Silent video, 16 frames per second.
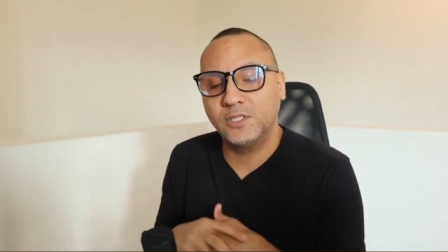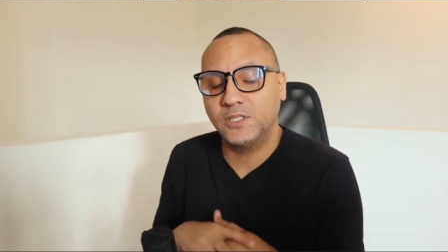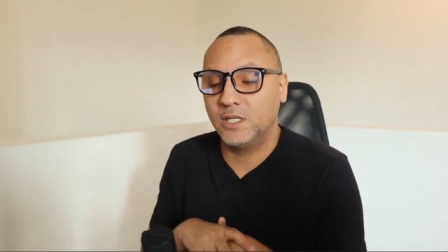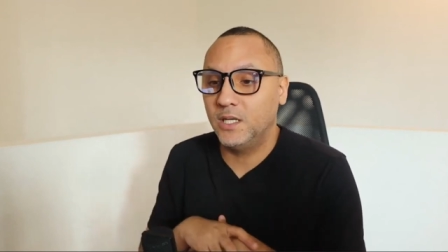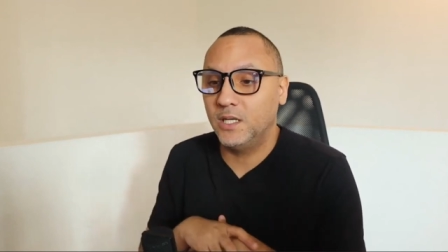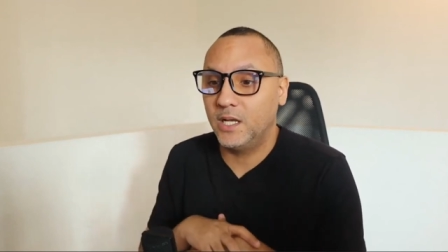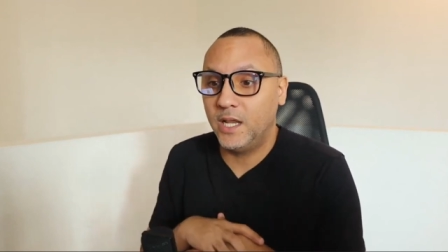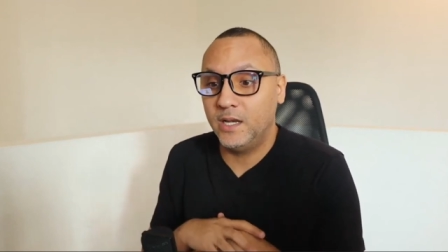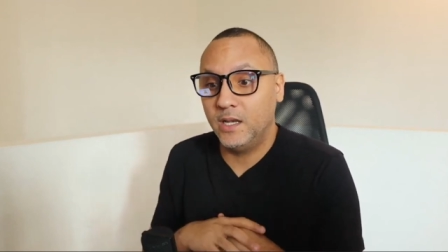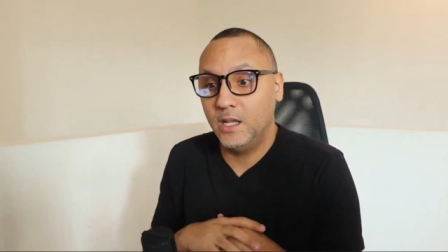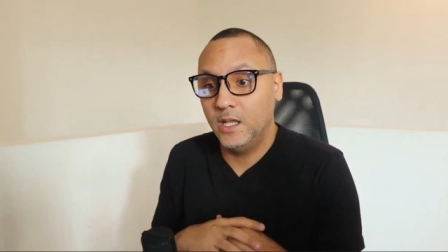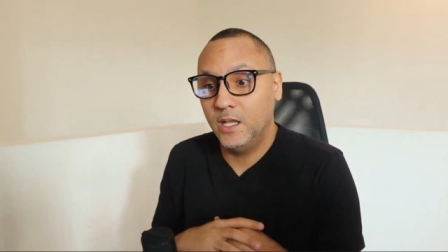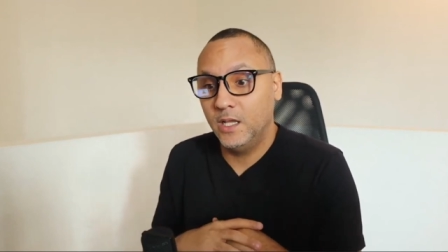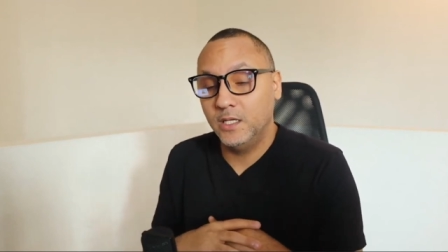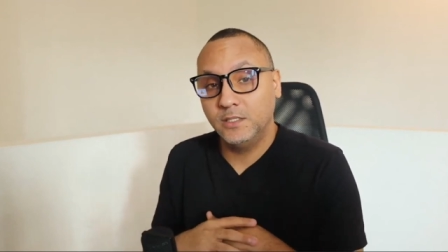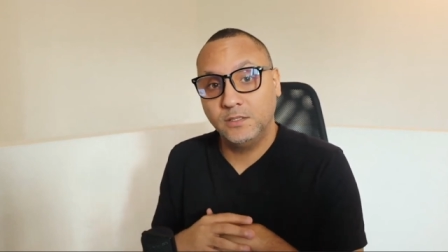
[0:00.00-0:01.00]
And and
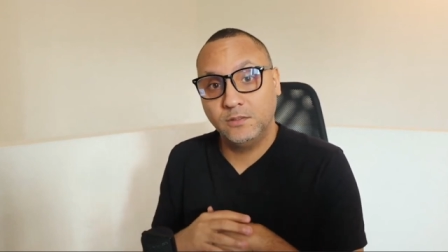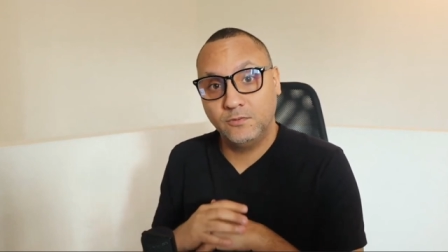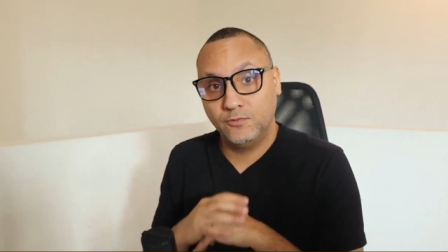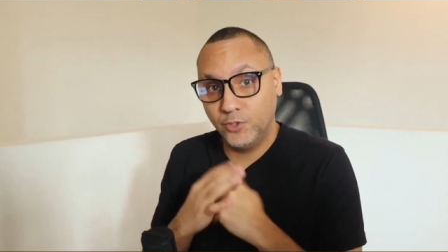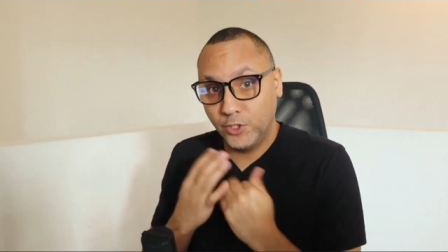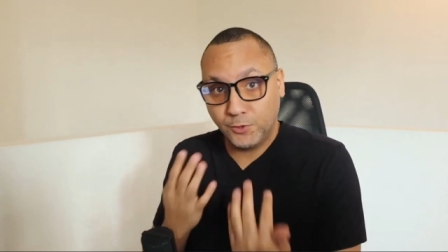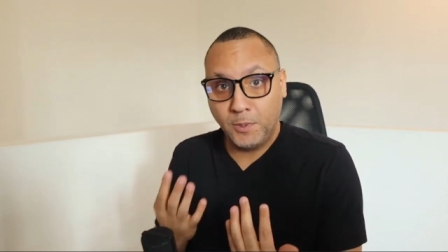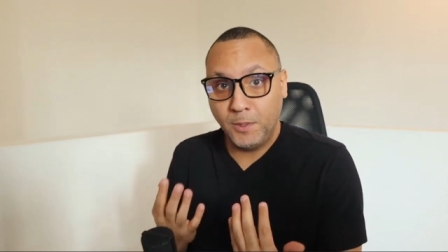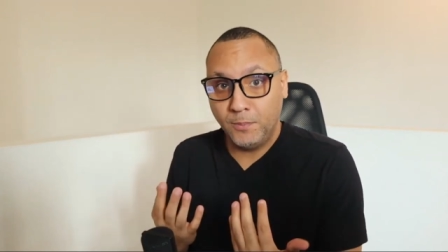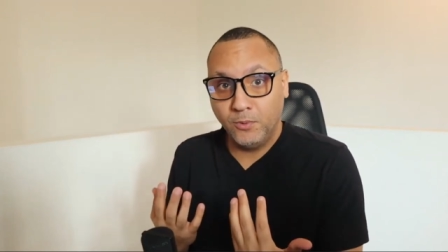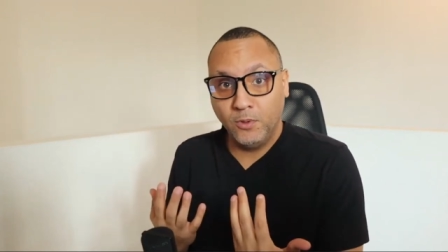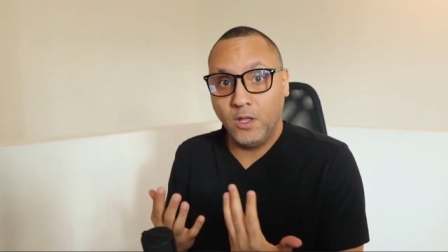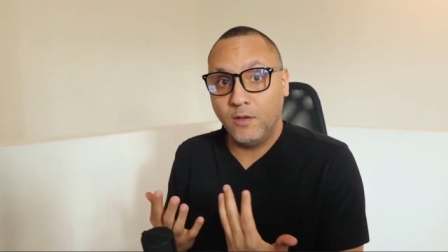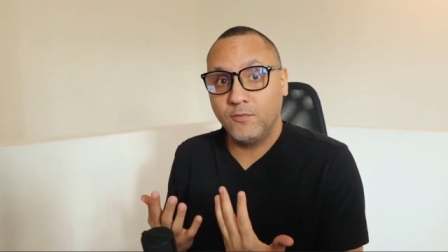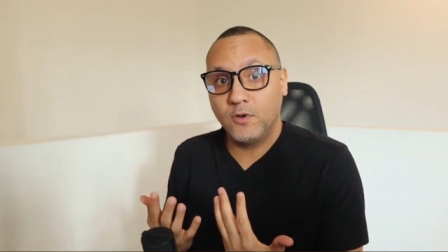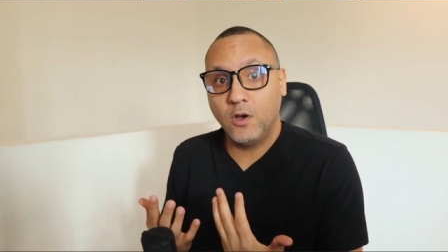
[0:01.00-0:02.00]
rich people
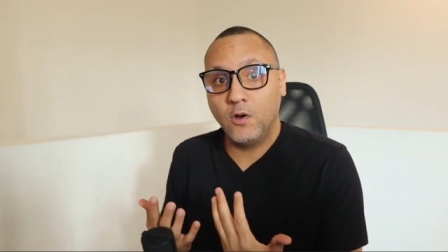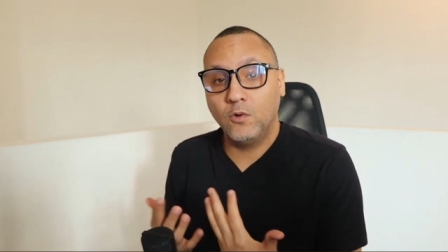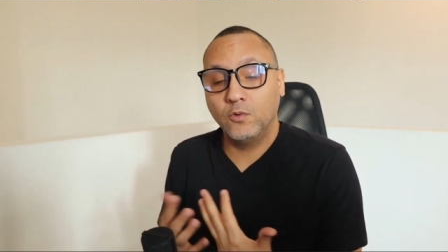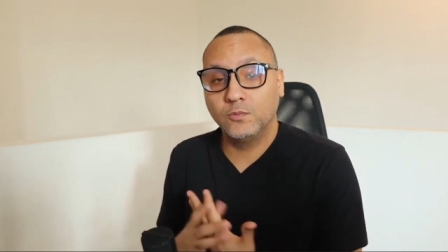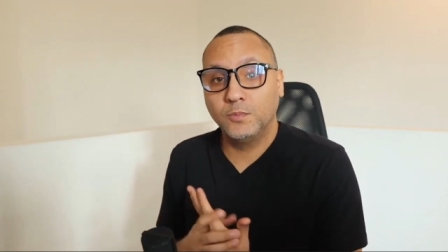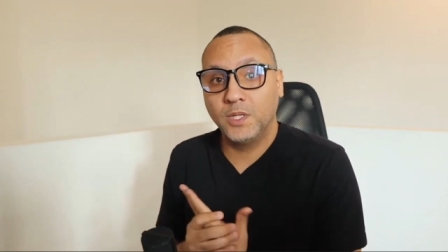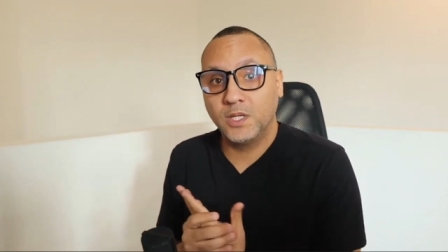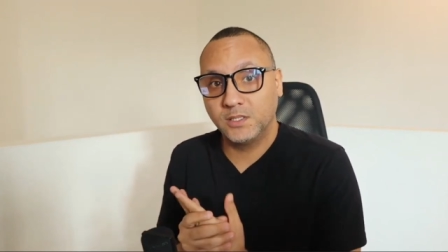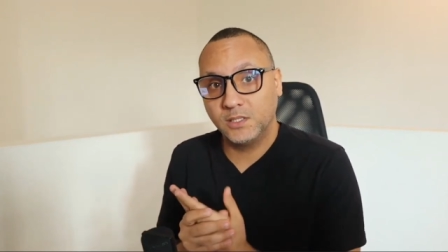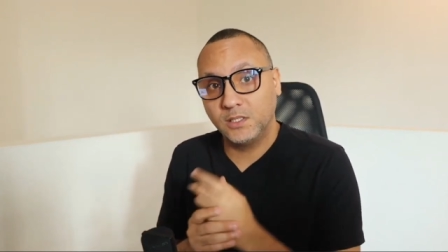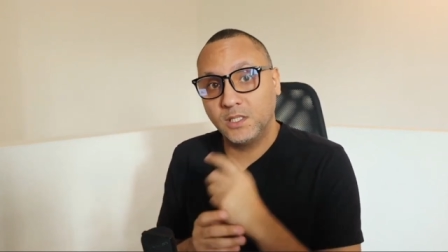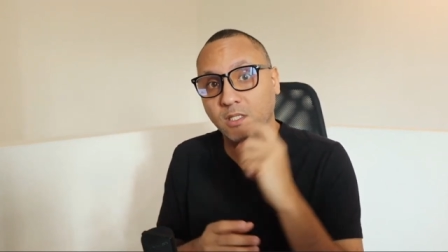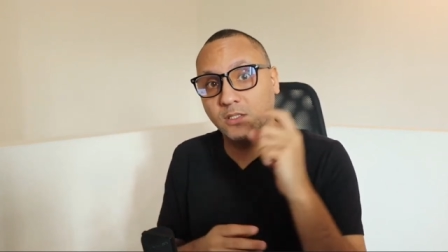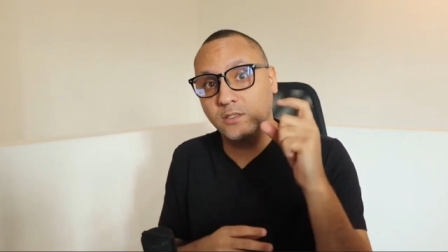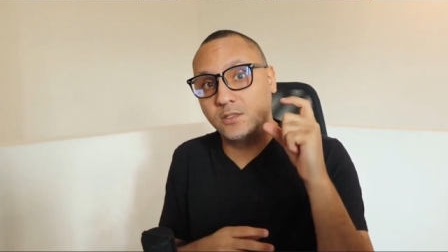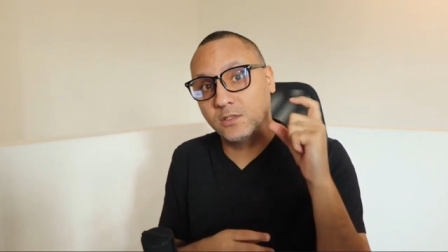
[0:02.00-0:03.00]
love gold because it
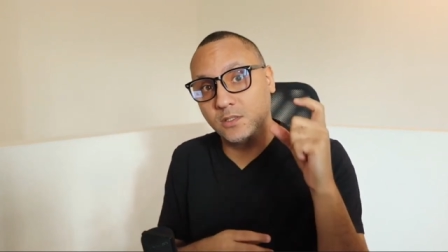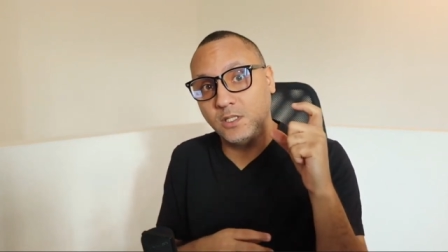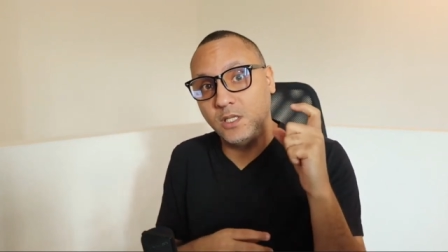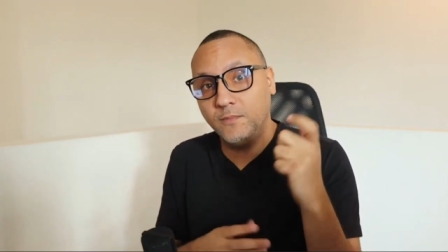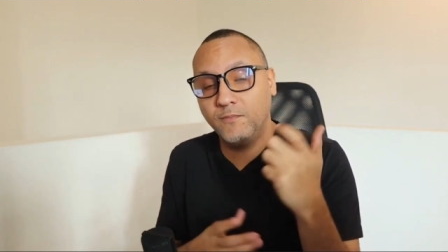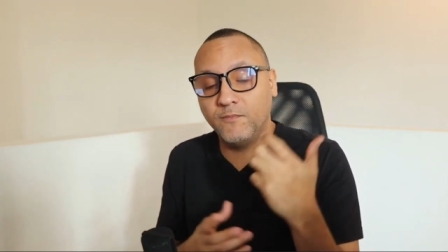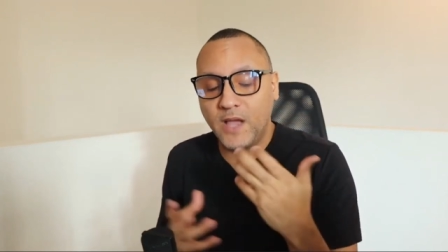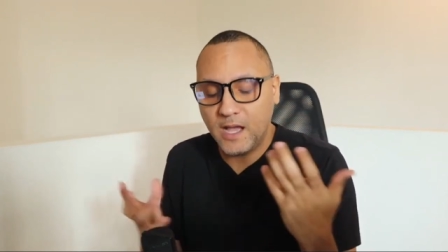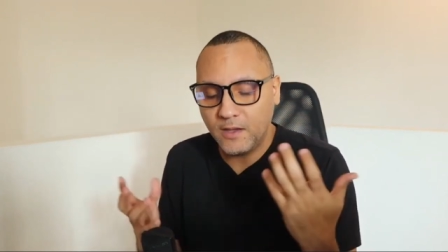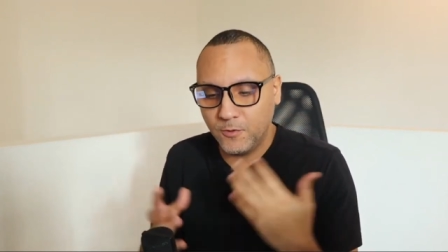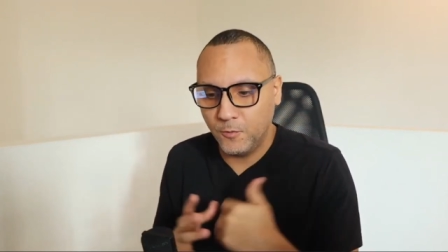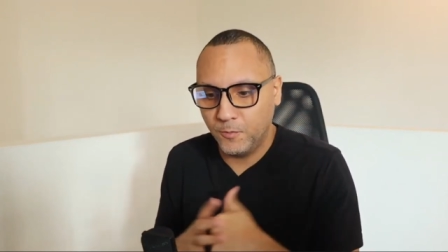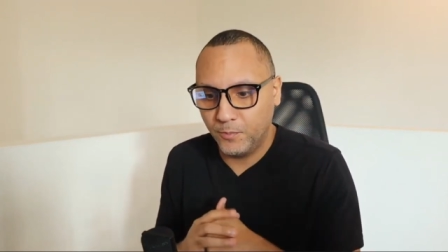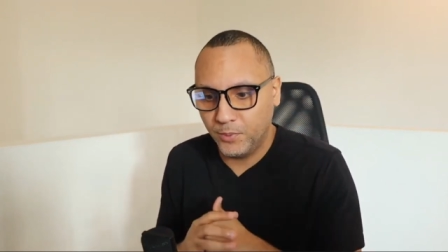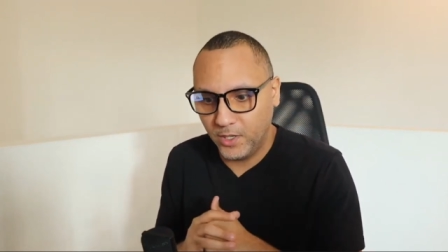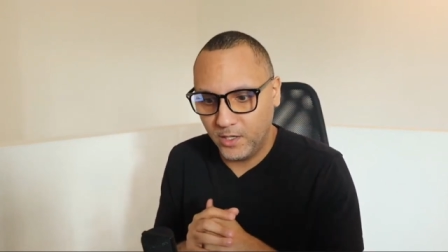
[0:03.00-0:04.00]
does keep value, but